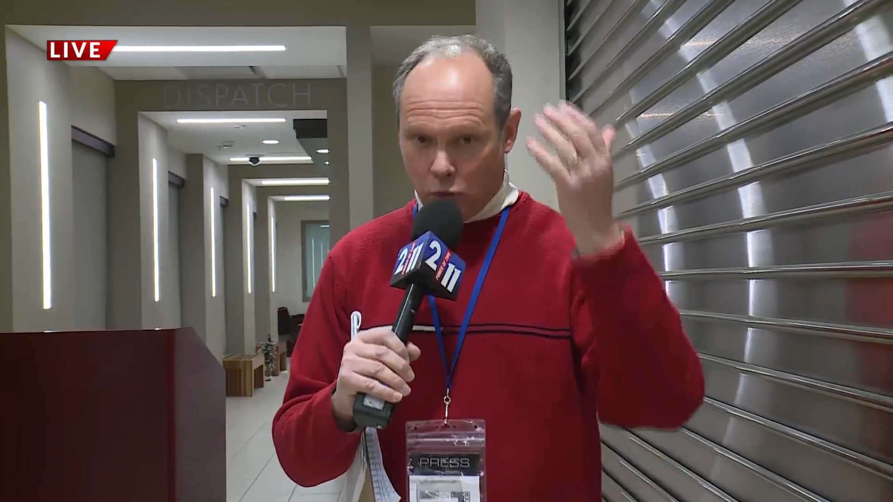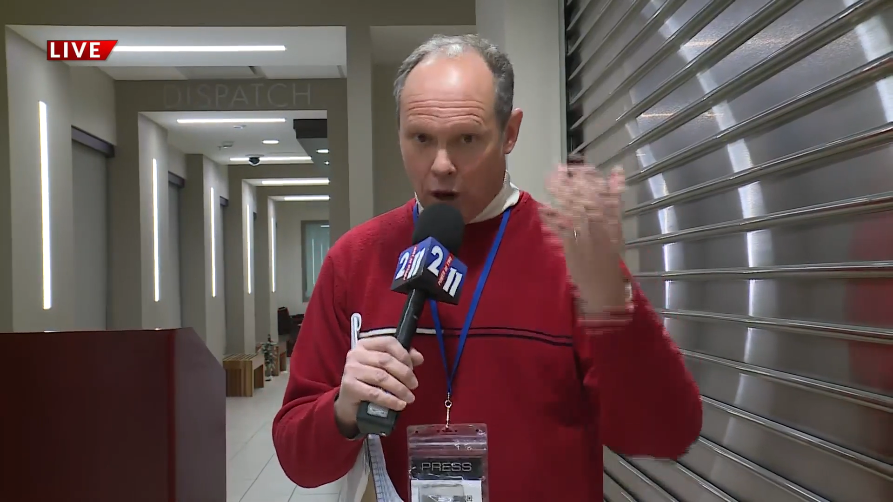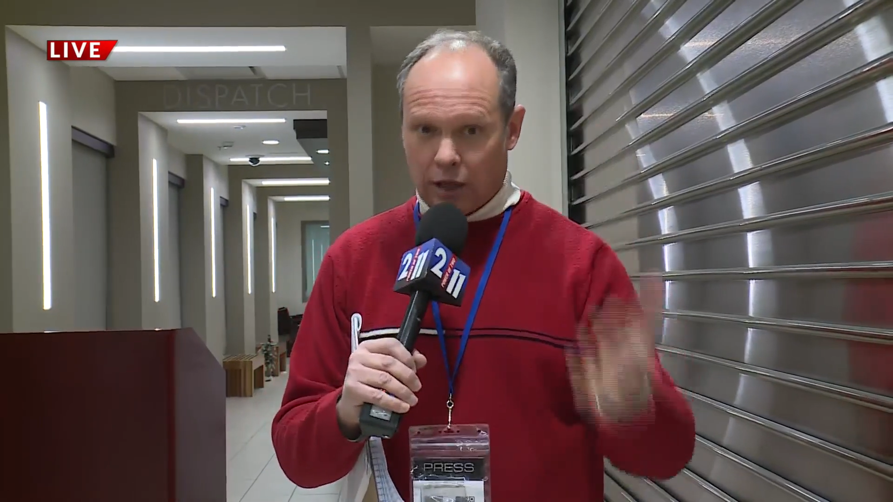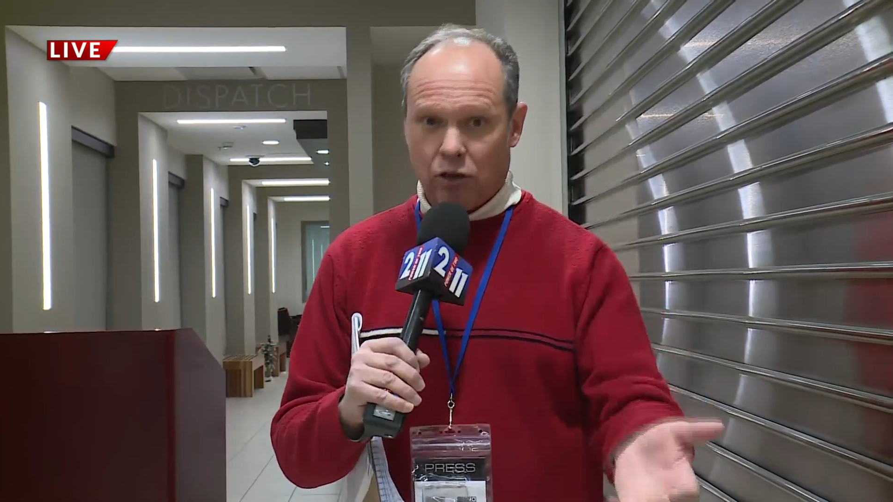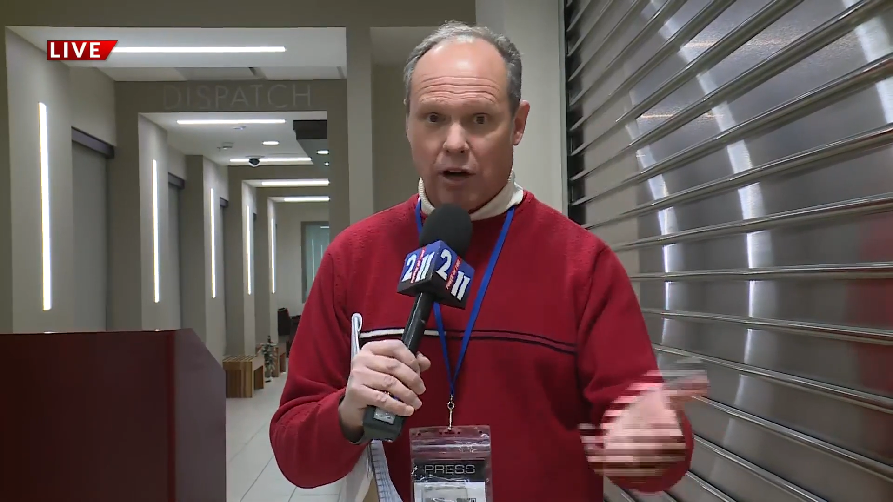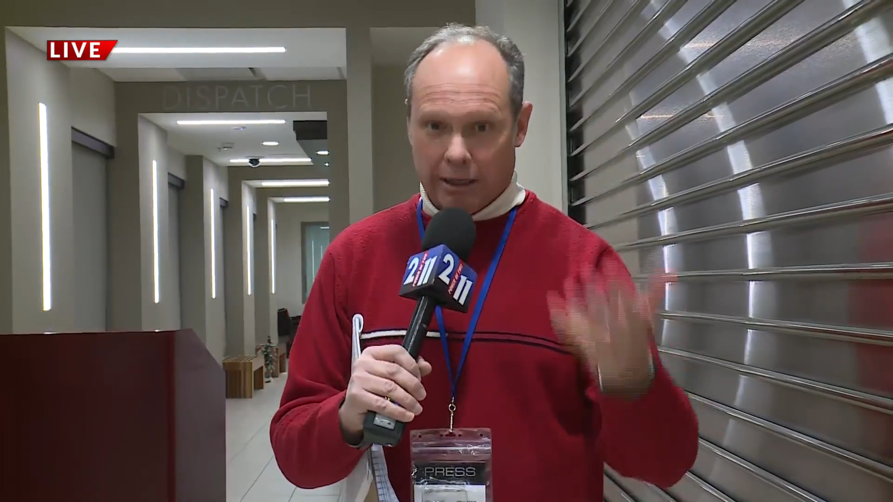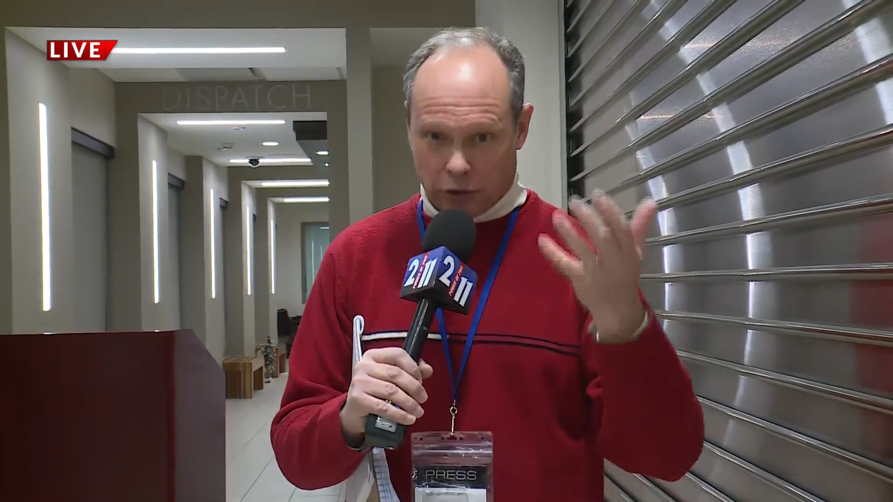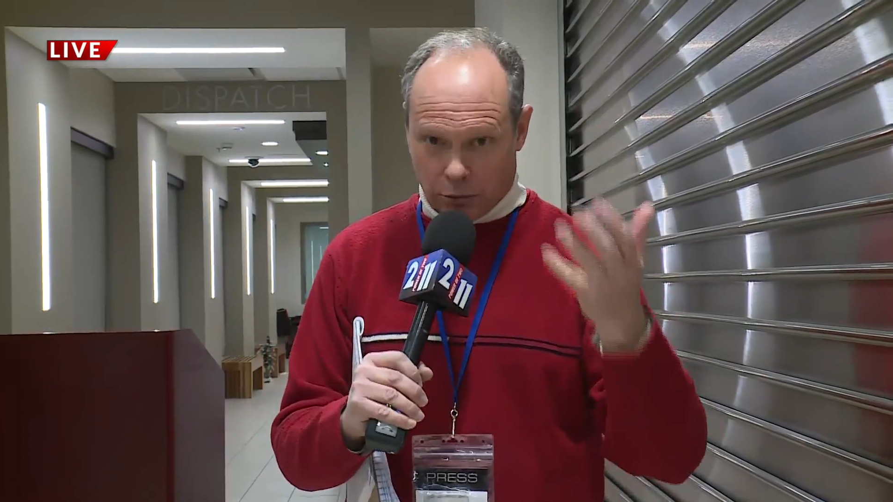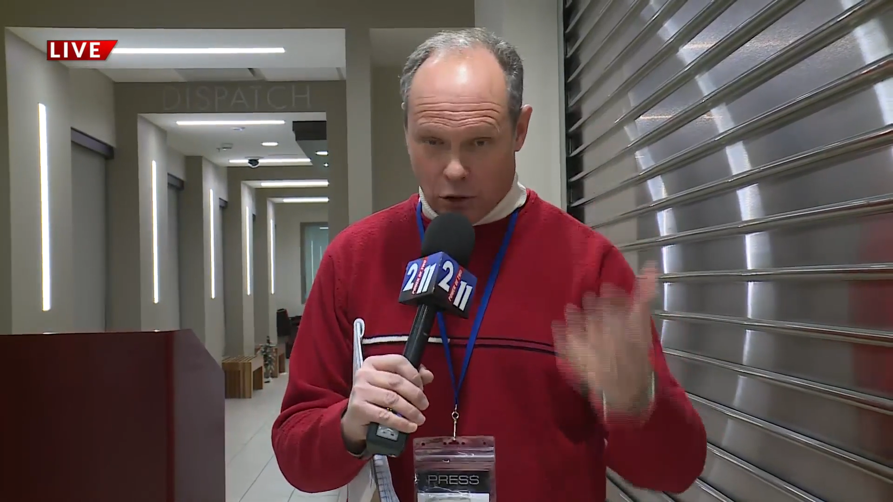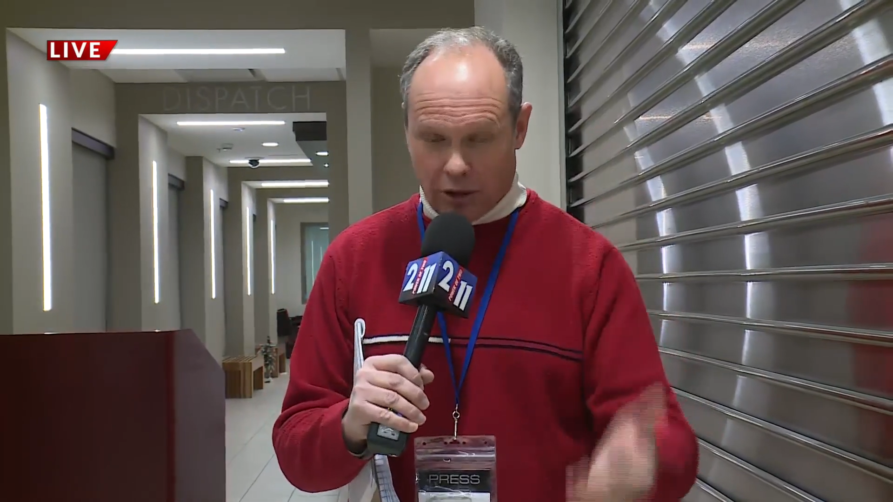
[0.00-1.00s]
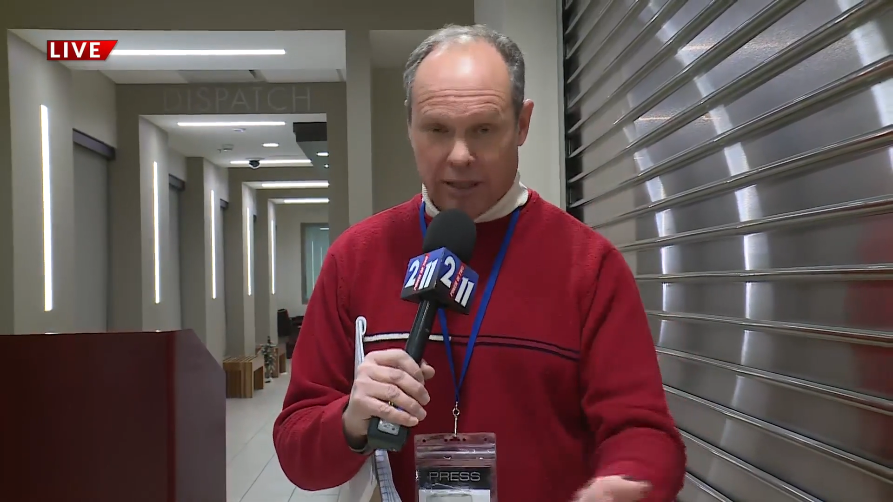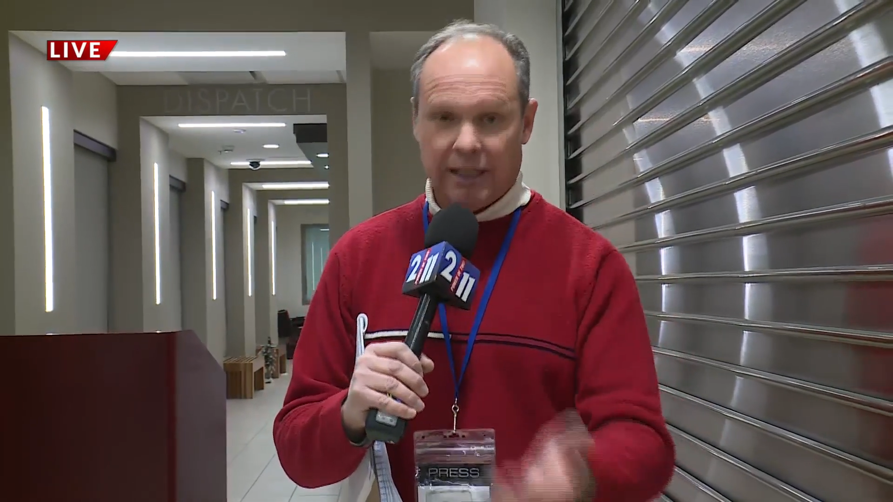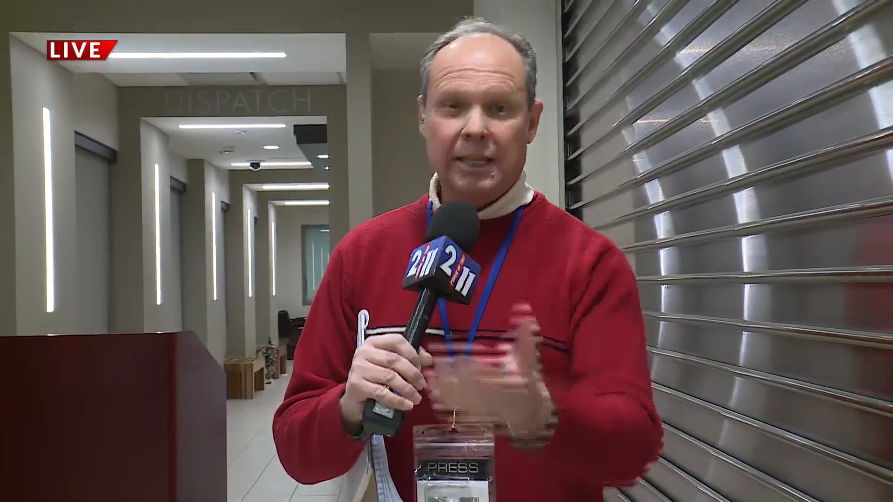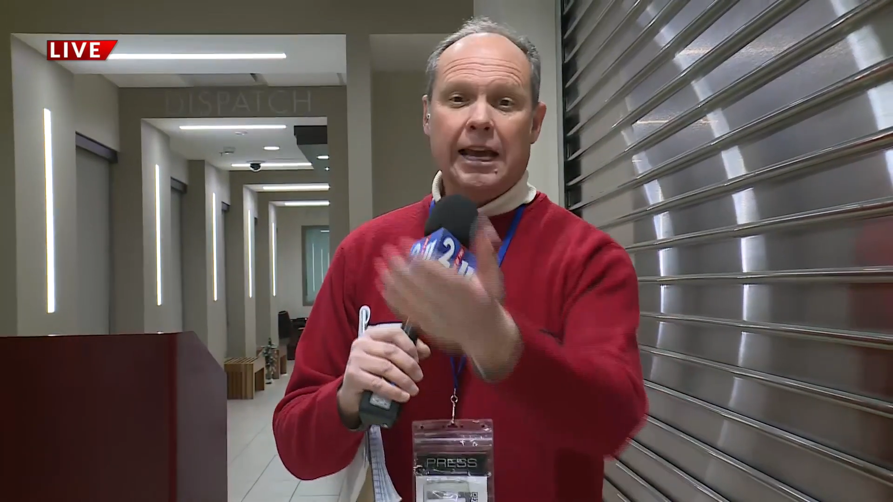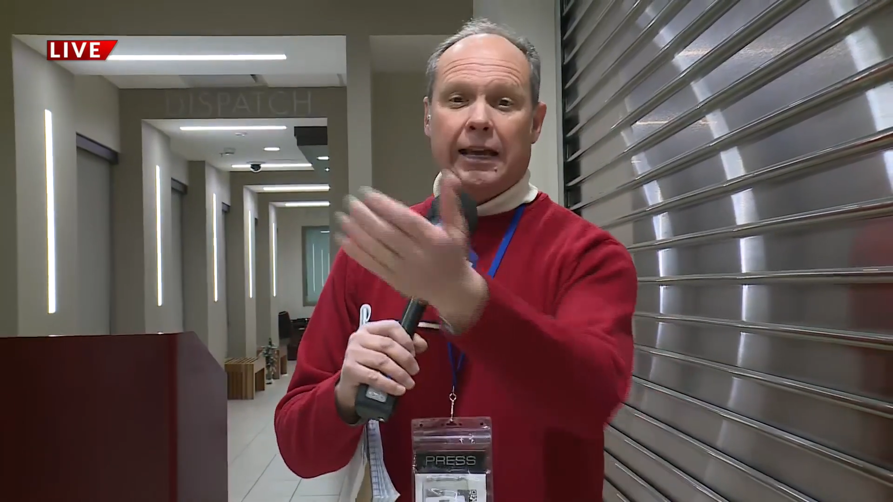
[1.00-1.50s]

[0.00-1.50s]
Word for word: water lines were broken.